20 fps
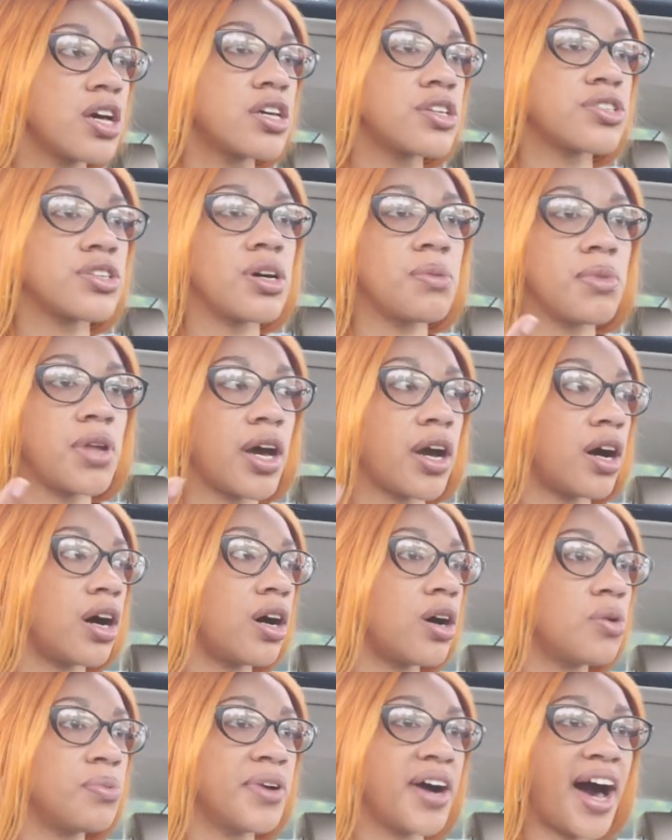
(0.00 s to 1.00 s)
So I'm like,
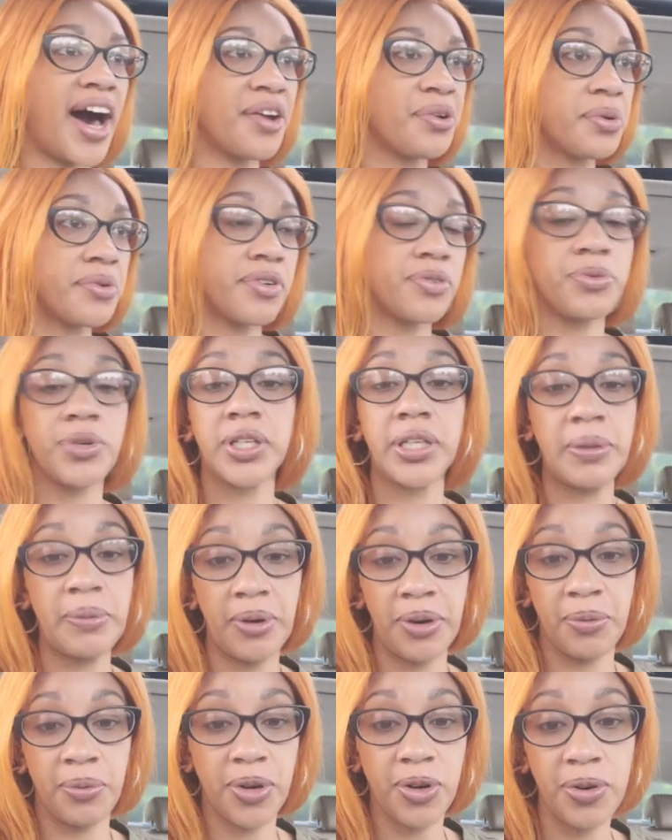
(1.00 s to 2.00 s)
oh, well, I don't even really
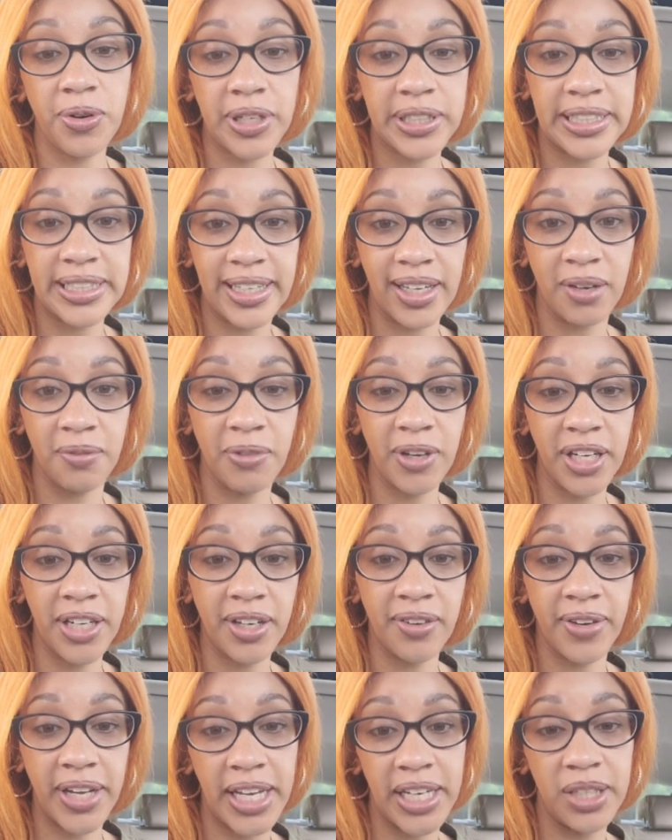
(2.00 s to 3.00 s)
want to record the damn
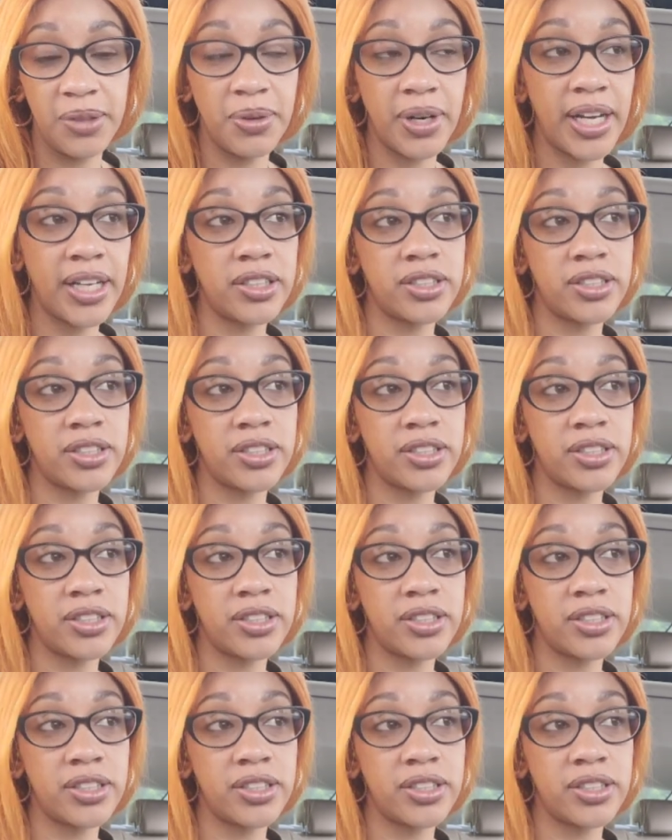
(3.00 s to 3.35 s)
video anyway.